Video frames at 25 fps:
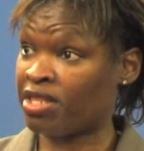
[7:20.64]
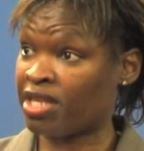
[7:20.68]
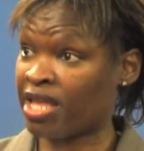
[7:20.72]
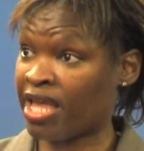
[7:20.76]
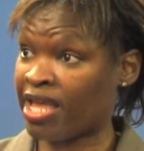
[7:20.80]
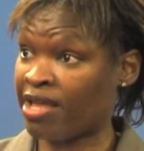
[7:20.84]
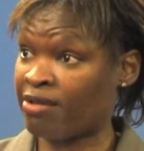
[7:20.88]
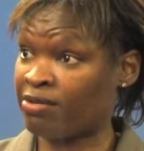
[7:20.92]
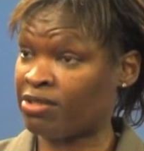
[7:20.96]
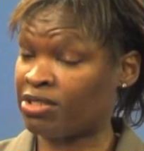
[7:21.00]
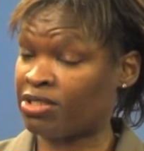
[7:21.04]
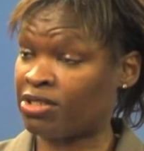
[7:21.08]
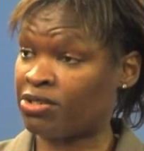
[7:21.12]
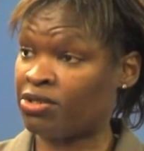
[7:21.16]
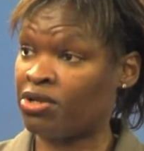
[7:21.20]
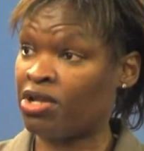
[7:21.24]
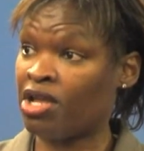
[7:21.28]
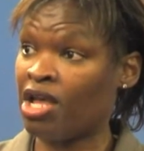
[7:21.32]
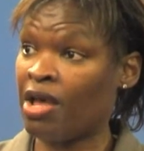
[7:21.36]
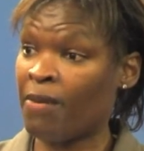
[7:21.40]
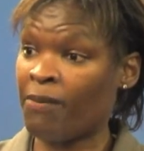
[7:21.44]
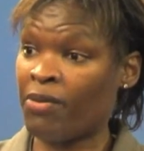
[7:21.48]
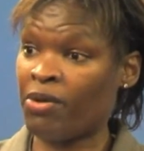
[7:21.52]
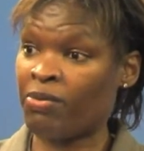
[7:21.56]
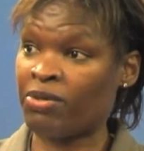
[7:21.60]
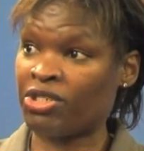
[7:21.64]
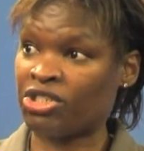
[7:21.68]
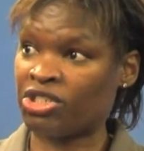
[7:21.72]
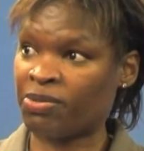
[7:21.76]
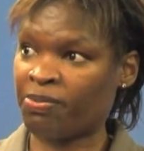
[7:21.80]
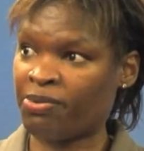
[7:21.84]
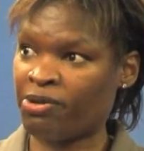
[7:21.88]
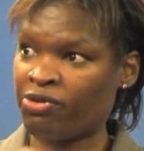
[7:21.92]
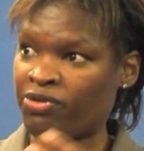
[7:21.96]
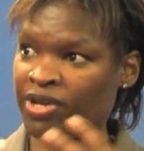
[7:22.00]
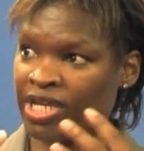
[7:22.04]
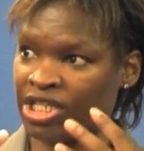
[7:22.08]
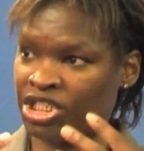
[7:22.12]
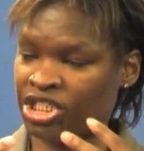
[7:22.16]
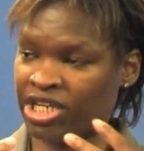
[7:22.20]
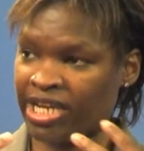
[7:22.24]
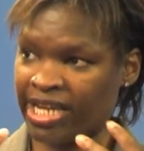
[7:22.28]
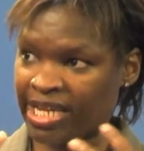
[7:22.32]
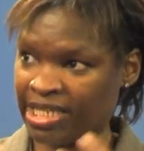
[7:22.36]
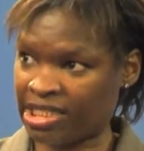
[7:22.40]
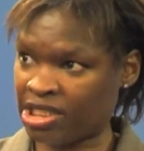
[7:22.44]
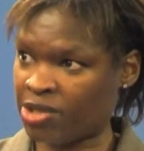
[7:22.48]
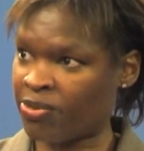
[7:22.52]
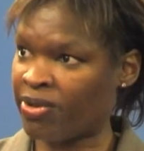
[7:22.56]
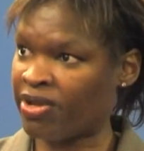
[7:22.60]
in the council, but we should be reaching
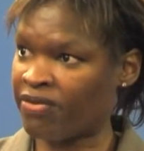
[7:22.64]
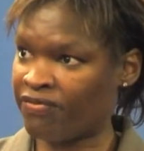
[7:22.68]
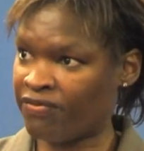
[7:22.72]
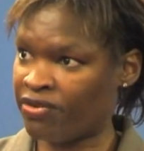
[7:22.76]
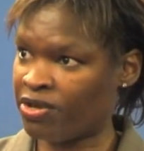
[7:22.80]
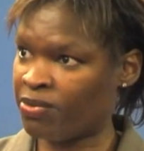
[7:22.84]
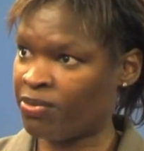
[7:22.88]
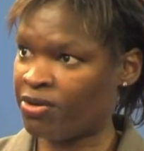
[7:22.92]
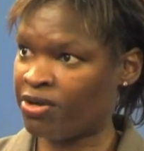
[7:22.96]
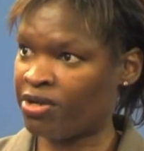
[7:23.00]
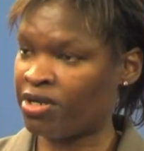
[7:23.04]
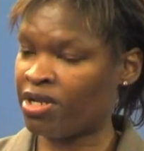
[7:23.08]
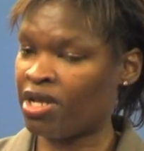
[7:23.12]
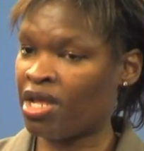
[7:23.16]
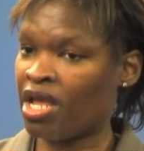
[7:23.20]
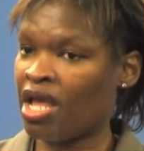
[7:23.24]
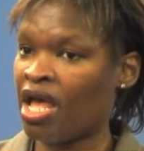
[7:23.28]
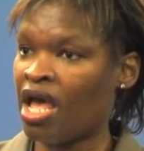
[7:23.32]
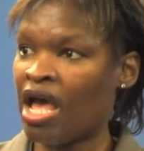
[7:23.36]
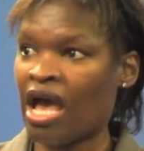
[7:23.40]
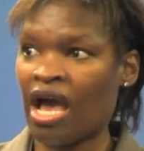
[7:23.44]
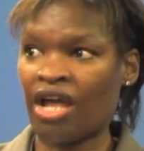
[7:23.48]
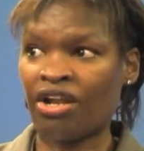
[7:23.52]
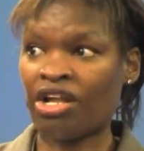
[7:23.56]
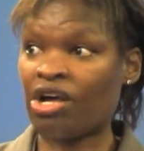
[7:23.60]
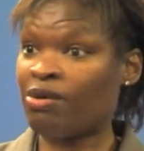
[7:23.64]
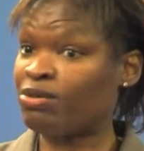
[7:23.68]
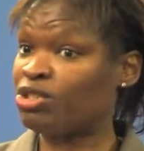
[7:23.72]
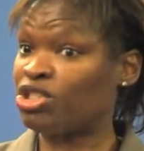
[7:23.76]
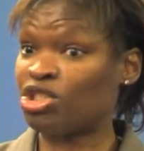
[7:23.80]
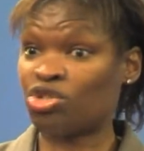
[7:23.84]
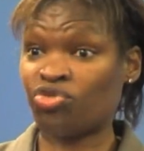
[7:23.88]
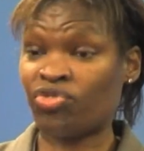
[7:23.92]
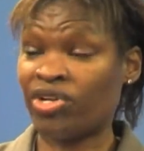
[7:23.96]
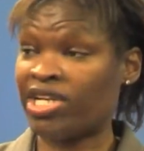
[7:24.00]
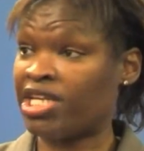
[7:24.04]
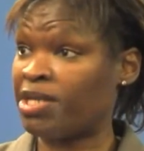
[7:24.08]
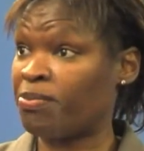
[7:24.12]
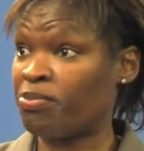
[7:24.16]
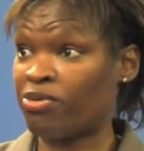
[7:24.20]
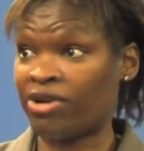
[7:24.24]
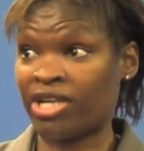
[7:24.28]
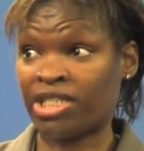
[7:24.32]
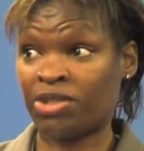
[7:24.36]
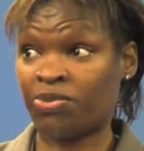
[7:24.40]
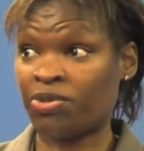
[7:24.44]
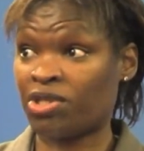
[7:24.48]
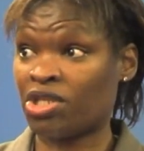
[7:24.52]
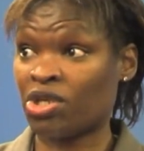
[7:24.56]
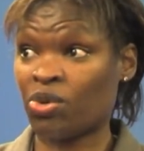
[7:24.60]
out to everyone. And I was just really
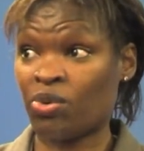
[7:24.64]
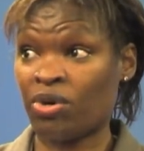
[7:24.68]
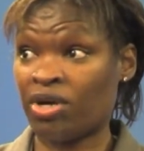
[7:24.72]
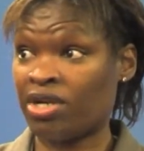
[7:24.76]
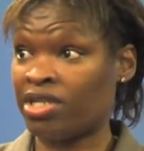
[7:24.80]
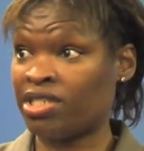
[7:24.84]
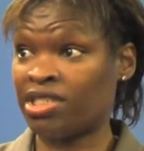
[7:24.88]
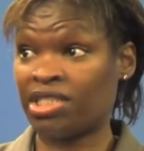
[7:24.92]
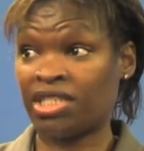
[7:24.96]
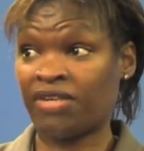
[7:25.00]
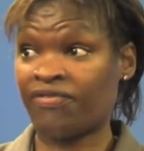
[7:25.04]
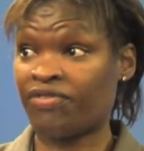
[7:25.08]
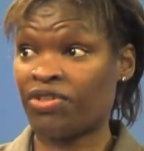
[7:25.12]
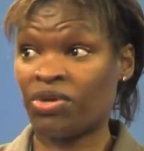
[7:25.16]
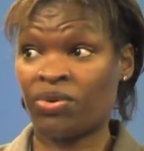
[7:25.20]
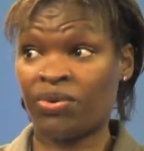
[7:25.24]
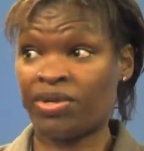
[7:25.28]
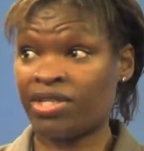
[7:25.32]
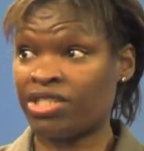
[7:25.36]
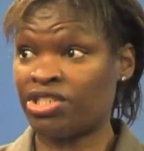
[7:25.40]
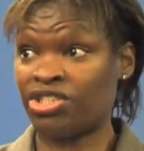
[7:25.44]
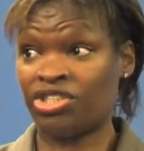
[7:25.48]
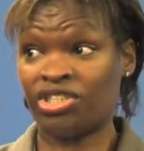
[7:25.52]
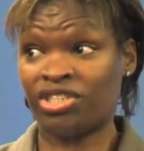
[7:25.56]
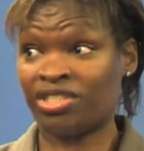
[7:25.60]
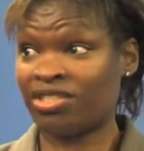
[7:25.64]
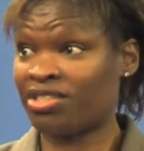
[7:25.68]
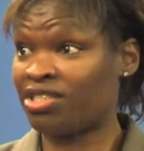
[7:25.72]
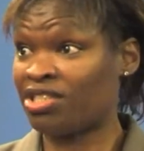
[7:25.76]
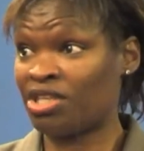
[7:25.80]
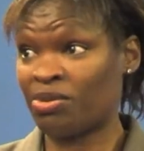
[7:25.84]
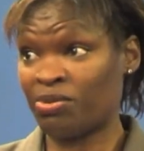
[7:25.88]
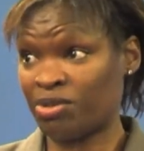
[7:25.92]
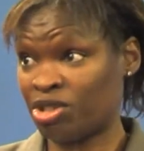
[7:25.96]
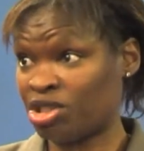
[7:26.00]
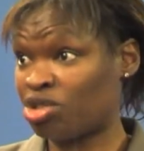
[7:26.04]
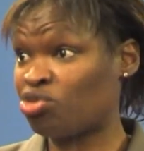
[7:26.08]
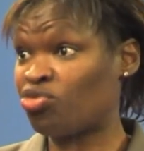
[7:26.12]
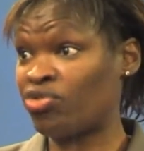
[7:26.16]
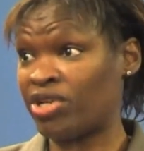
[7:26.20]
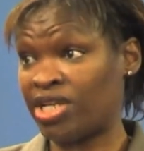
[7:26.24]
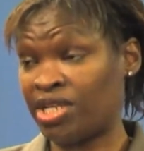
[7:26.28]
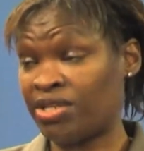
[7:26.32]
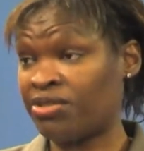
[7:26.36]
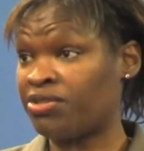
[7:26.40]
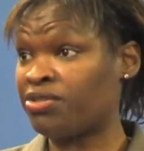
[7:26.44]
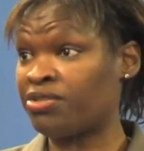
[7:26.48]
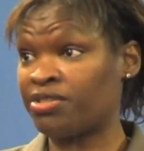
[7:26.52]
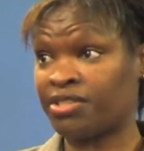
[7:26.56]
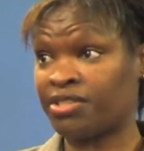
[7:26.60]
impressed with the quality of the questions, were just really